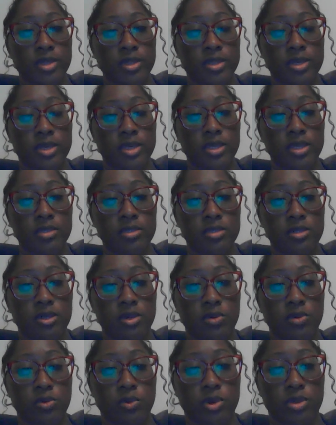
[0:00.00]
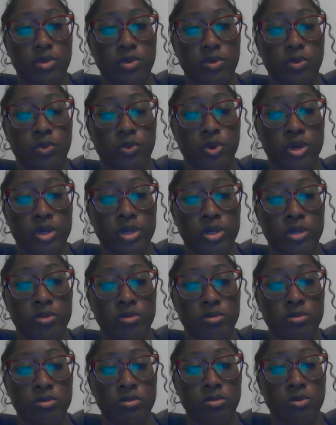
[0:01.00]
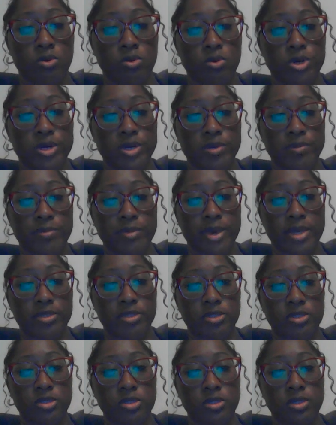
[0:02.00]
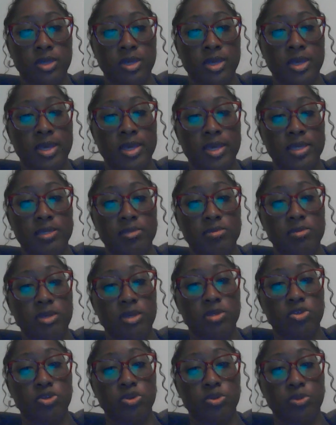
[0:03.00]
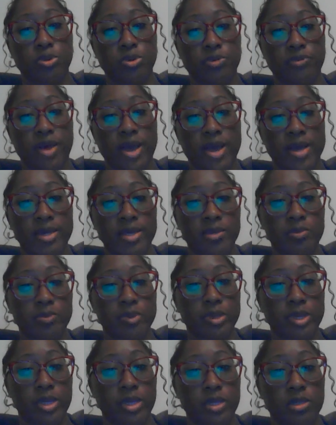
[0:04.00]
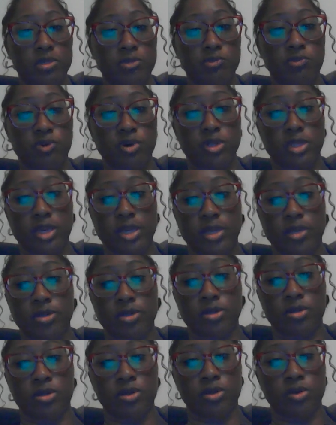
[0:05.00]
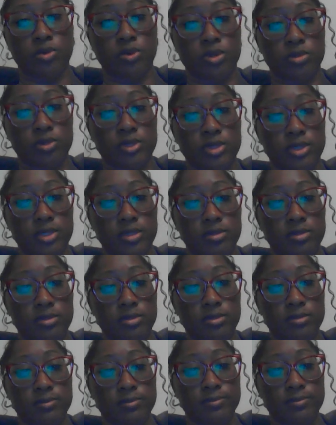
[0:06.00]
The incident, whether real or imagined, is said to provide impetus for later neurosis.